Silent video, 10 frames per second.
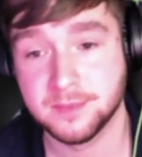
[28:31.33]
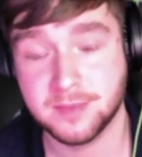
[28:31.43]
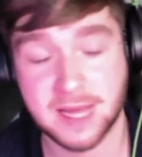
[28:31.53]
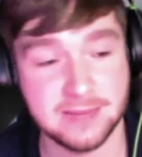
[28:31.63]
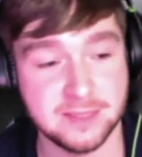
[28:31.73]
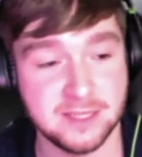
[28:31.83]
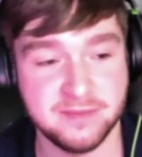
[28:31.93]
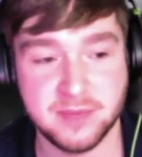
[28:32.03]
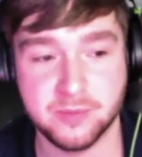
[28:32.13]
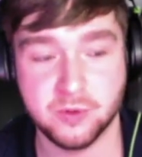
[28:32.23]
Perhaps if
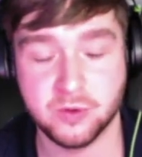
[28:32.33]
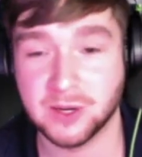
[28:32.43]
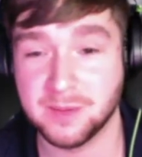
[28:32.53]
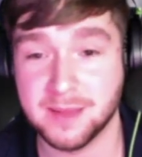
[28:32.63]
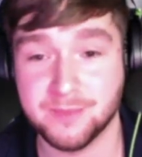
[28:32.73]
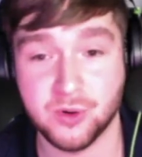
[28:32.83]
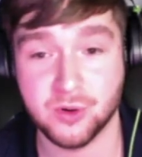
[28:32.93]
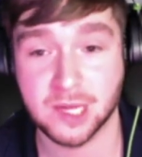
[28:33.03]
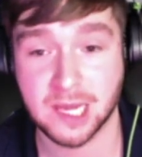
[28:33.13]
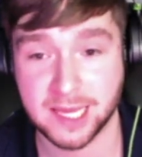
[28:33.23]
people were a bit
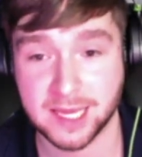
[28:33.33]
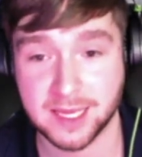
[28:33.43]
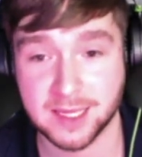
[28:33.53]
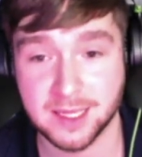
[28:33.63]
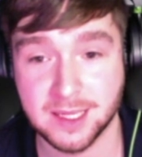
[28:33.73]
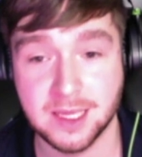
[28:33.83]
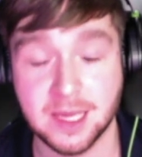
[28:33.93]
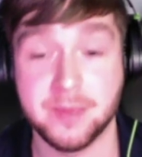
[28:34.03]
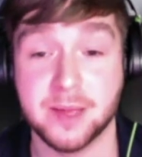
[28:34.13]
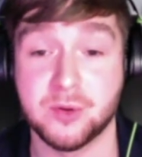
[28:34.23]
more clear,
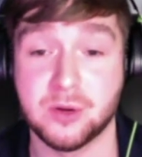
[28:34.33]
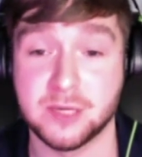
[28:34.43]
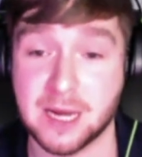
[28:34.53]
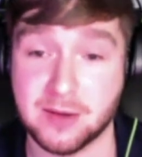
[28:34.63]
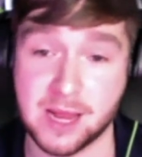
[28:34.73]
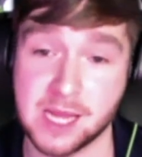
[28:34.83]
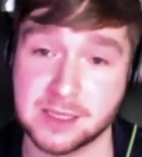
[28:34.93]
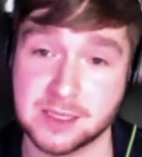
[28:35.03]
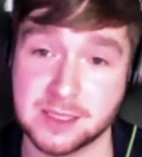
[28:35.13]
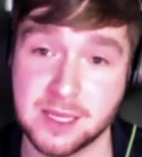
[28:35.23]
a bit more
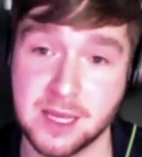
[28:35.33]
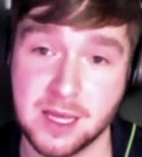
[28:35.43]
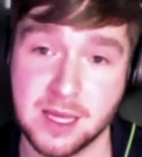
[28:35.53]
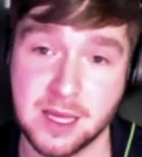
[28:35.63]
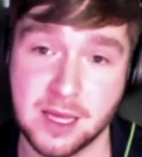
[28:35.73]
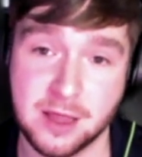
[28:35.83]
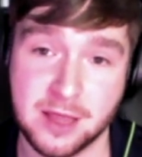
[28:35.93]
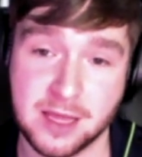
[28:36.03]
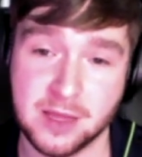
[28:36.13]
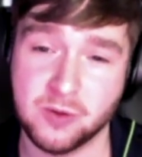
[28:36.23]
direct,
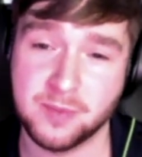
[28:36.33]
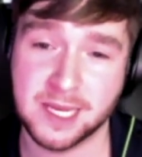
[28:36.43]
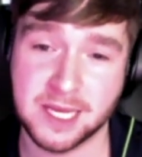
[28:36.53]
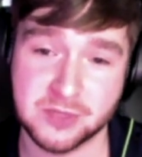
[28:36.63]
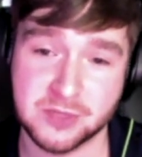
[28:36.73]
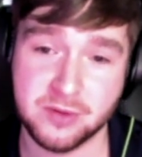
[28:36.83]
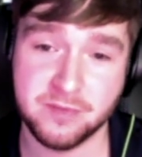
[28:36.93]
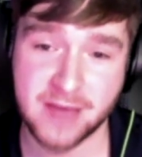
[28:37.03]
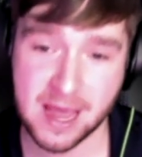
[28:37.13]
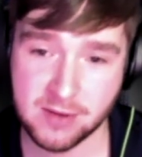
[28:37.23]
then there would be less room
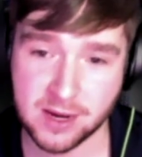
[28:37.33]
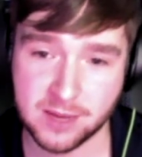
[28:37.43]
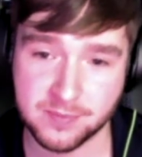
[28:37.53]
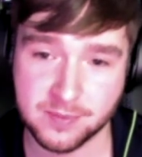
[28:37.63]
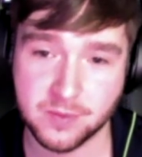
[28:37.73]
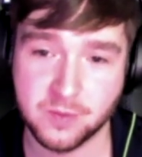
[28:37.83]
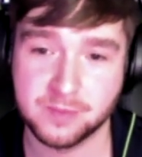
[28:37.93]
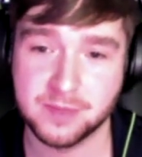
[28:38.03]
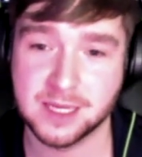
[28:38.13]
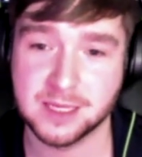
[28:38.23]
for error,
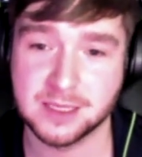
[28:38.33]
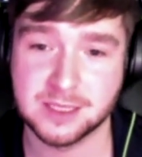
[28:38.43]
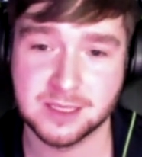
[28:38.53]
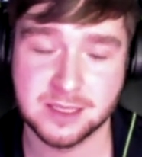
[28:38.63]
because